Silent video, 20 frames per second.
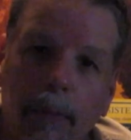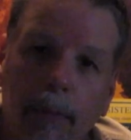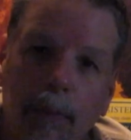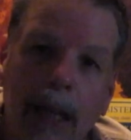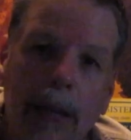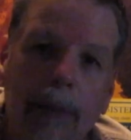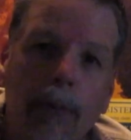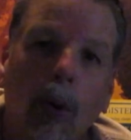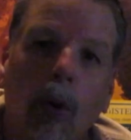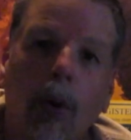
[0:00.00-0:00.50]

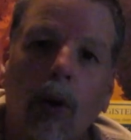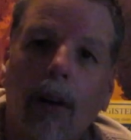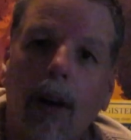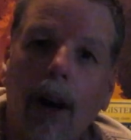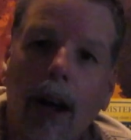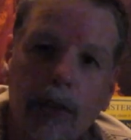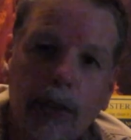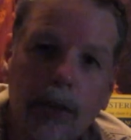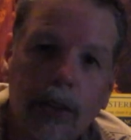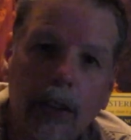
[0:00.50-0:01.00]
People
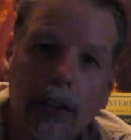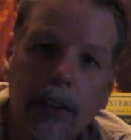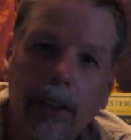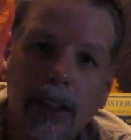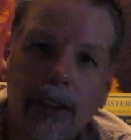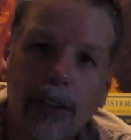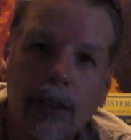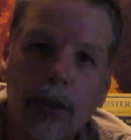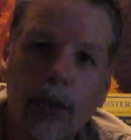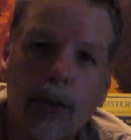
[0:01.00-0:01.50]
lost in the
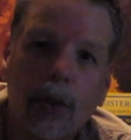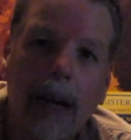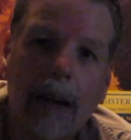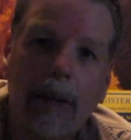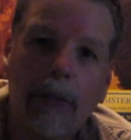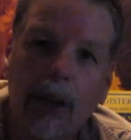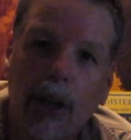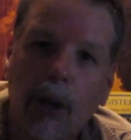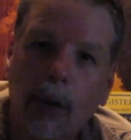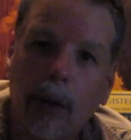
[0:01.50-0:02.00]
desert
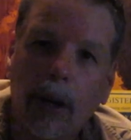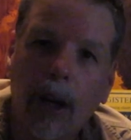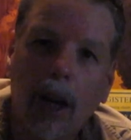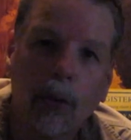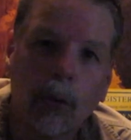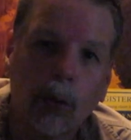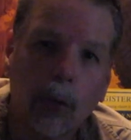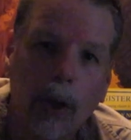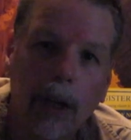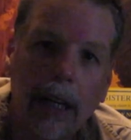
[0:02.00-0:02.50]
driving
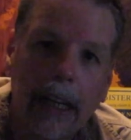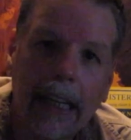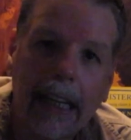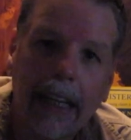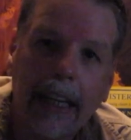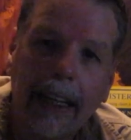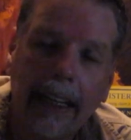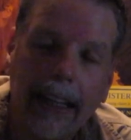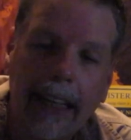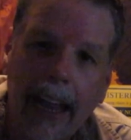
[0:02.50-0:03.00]
around running
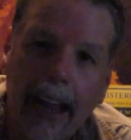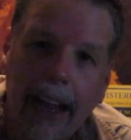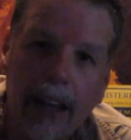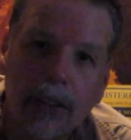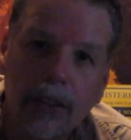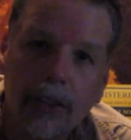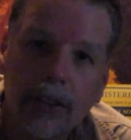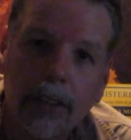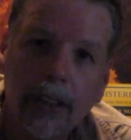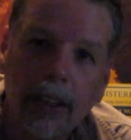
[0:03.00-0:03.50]
out of
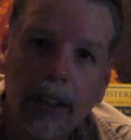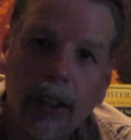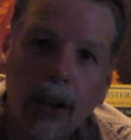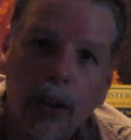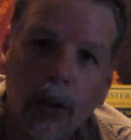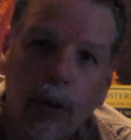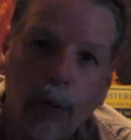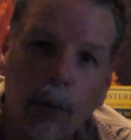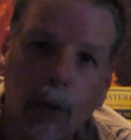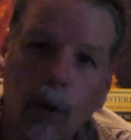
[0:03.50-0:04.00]
gas
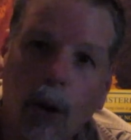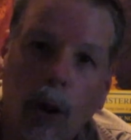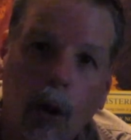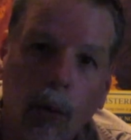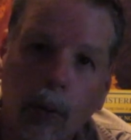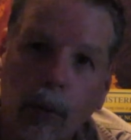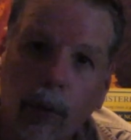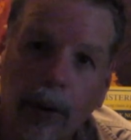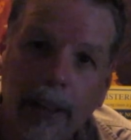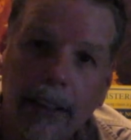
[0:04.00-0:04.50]
for
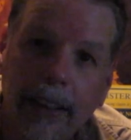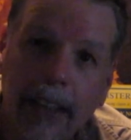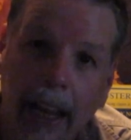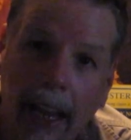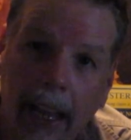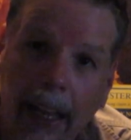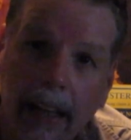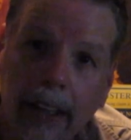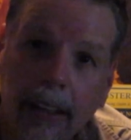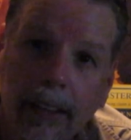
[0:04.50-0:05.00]
over a
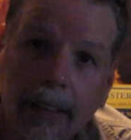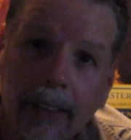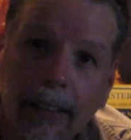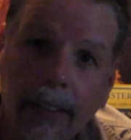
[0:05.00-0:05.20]
day.